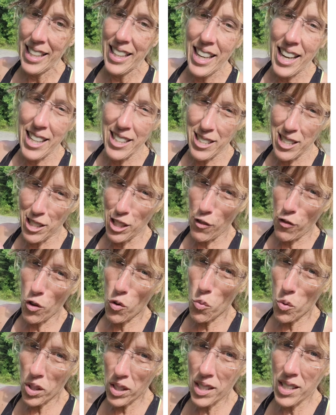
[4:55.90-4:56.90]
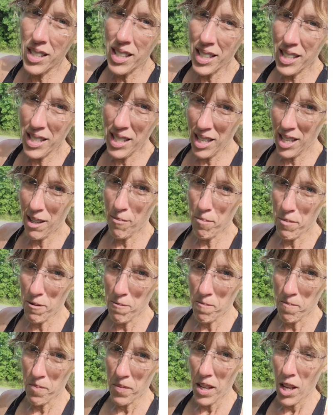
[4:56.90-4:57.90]
i says if you really dig deep
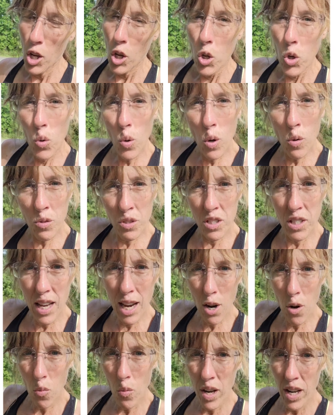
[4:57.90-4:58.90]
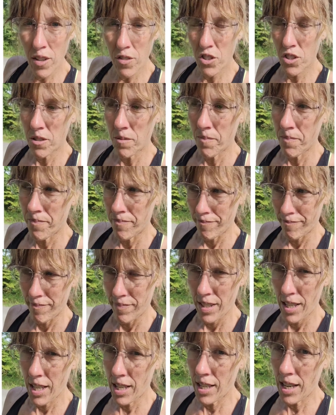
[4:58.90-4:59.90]
who owns the airwaves and